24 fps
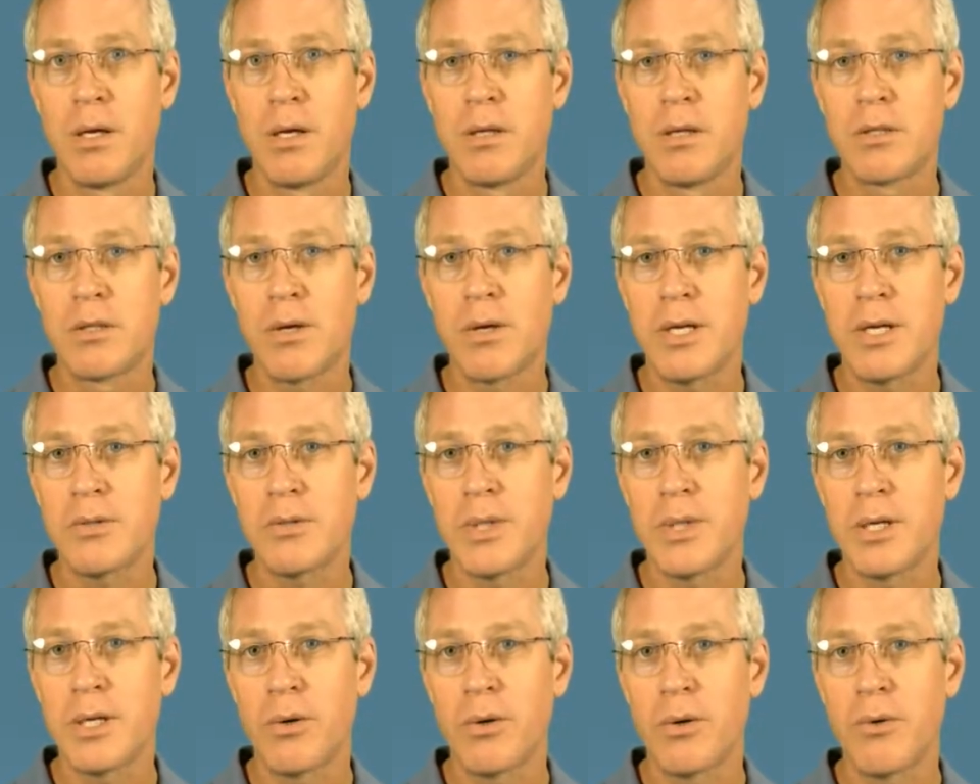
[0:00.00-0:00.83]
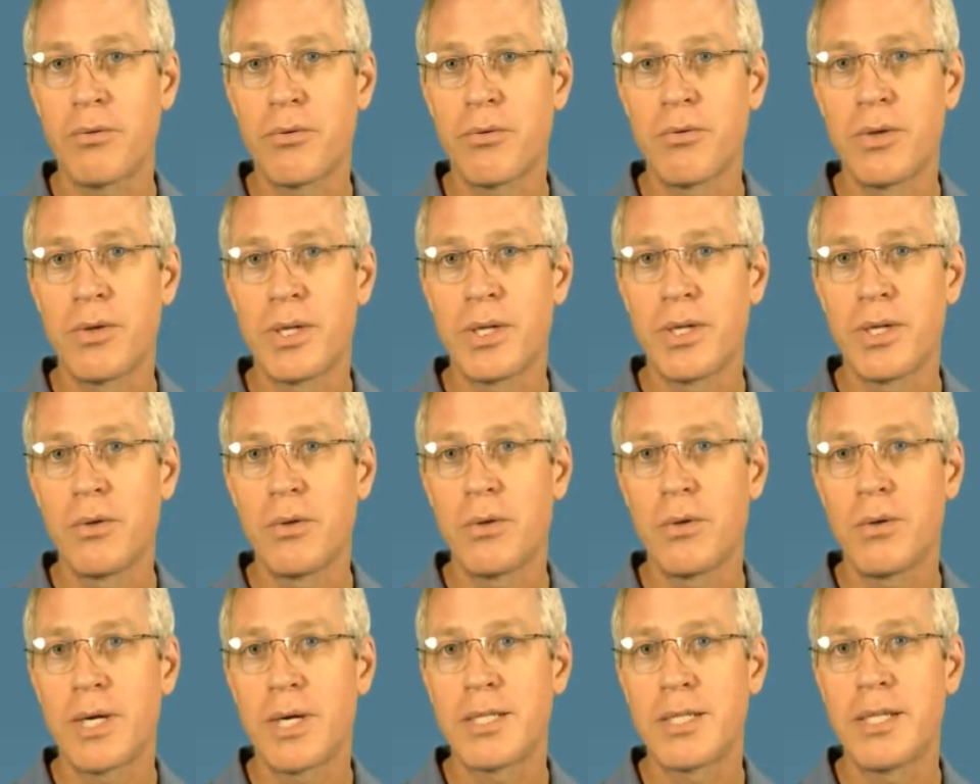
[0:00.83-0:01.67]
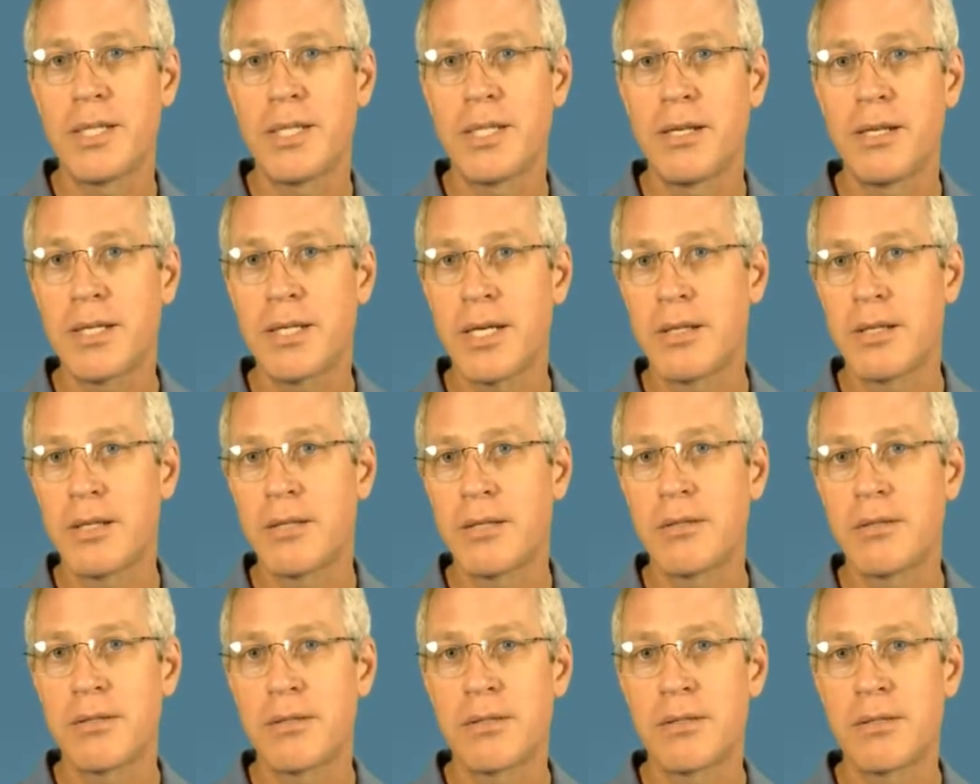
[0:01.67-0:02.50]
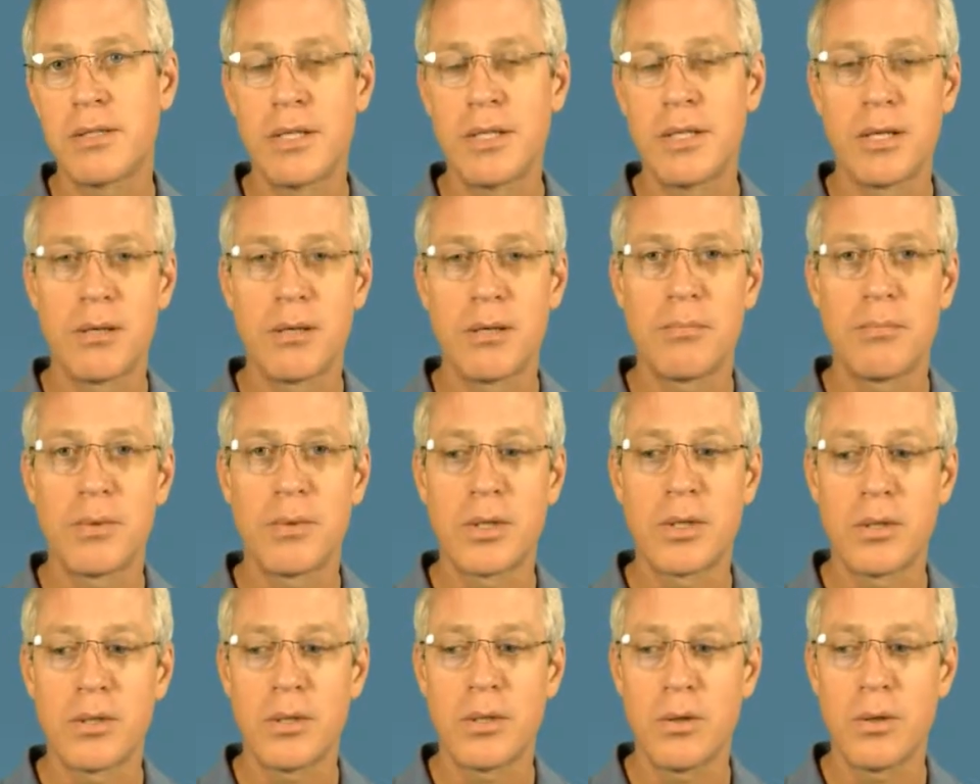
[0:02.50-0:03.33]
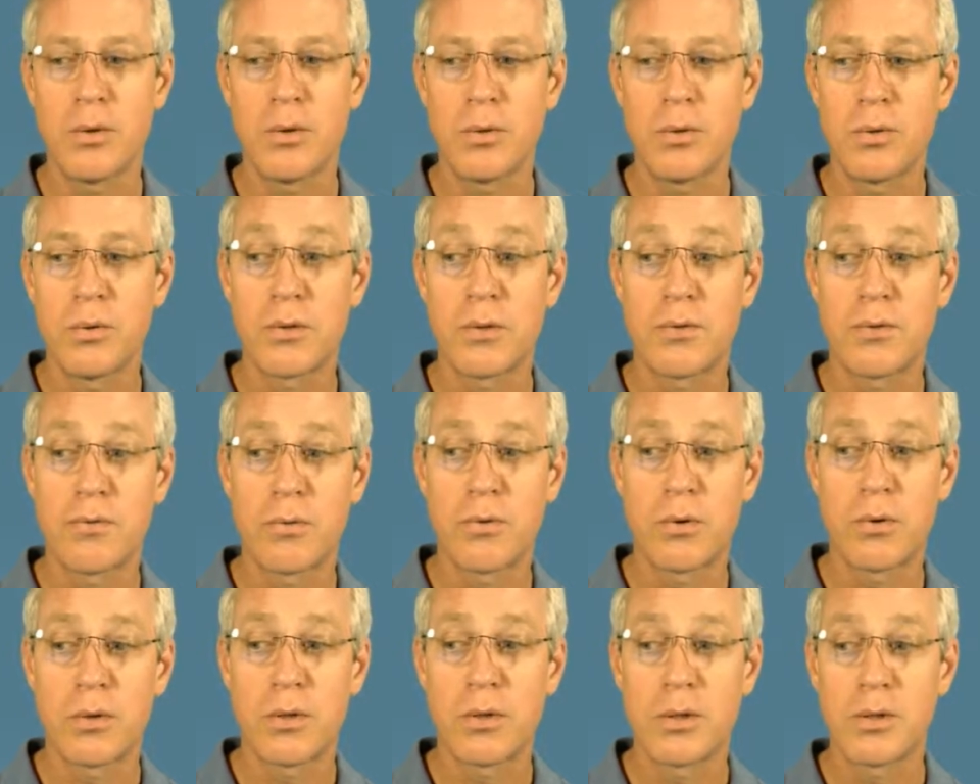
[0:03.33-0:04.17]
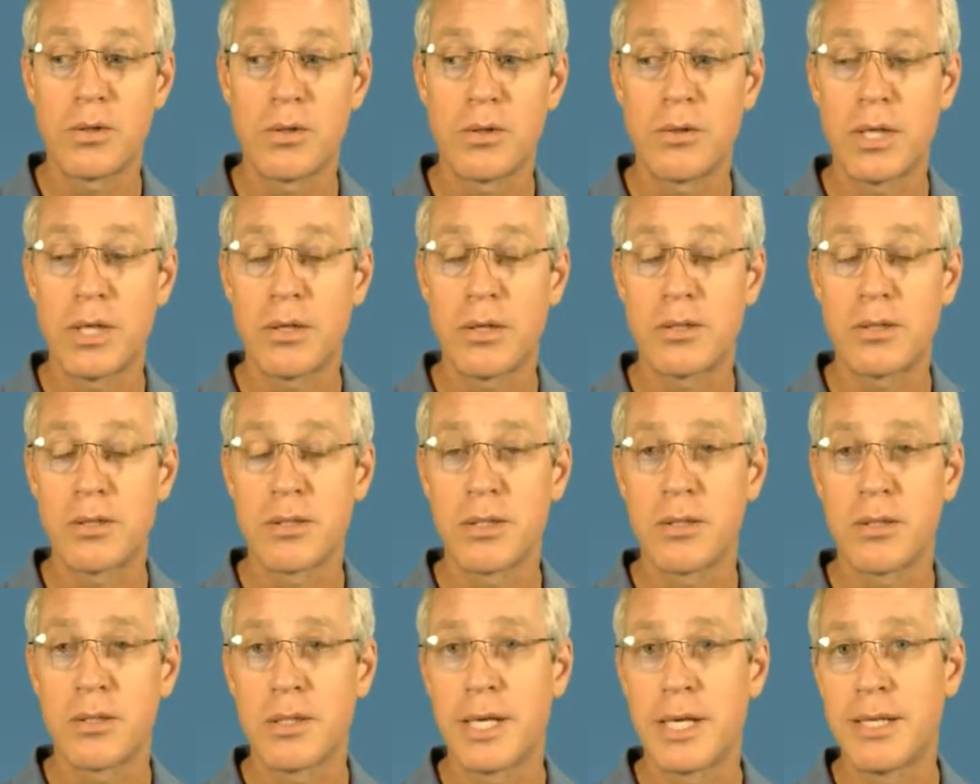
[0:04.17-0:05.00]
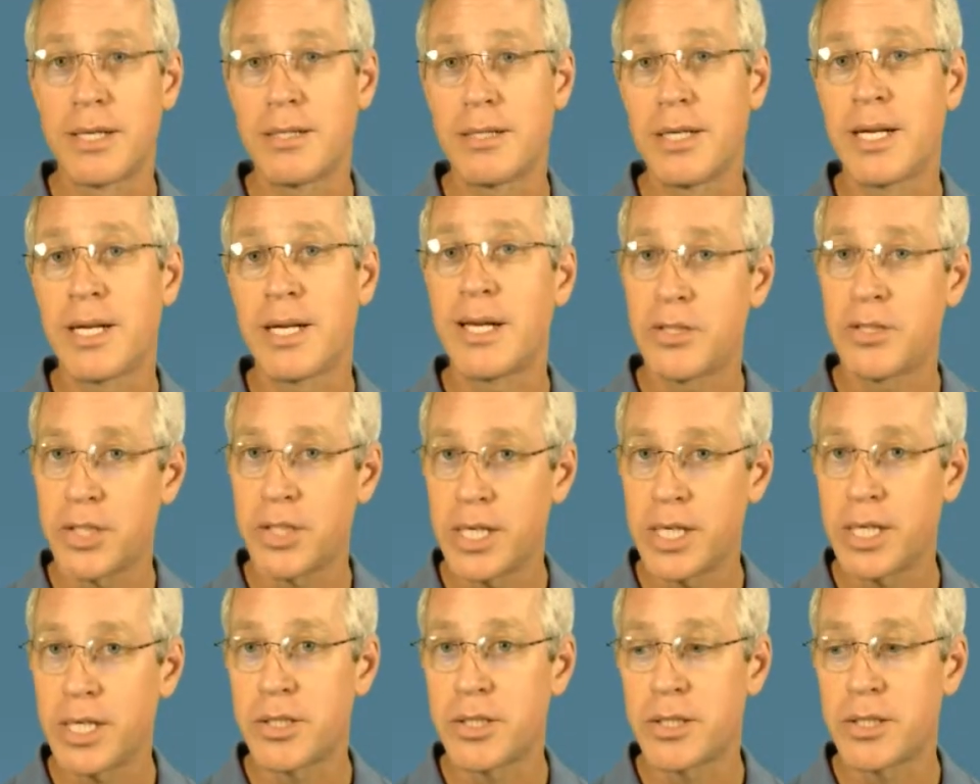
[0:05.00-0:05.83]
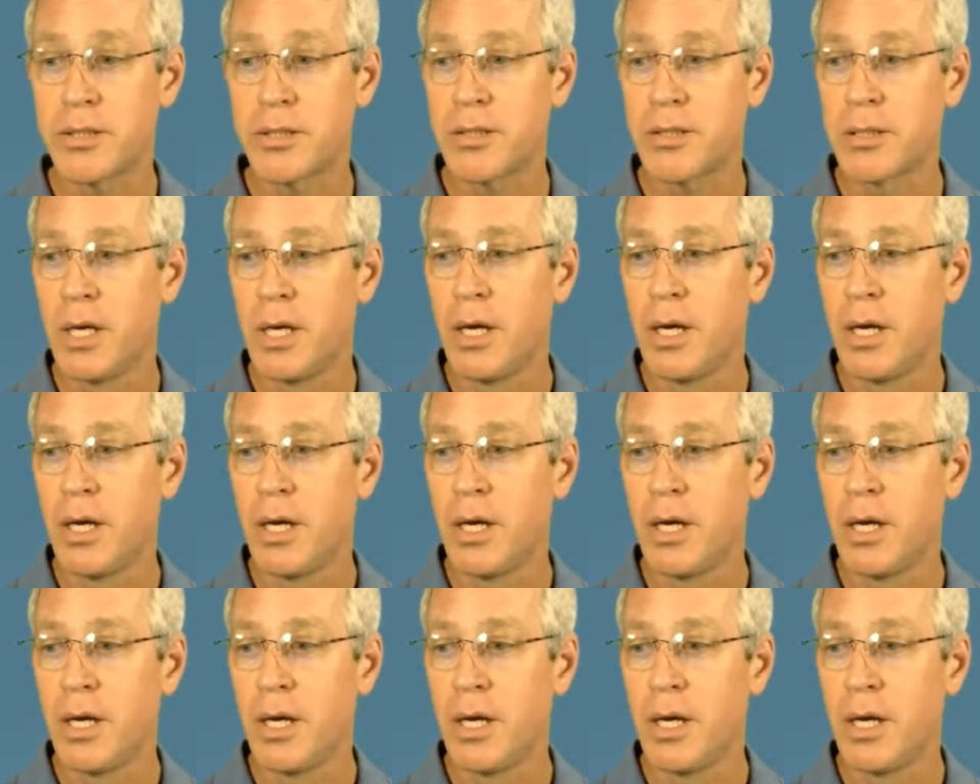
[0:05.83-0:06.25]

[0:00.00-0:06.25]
So as we go through the new ICD-10 CM codes for 2019 and changes,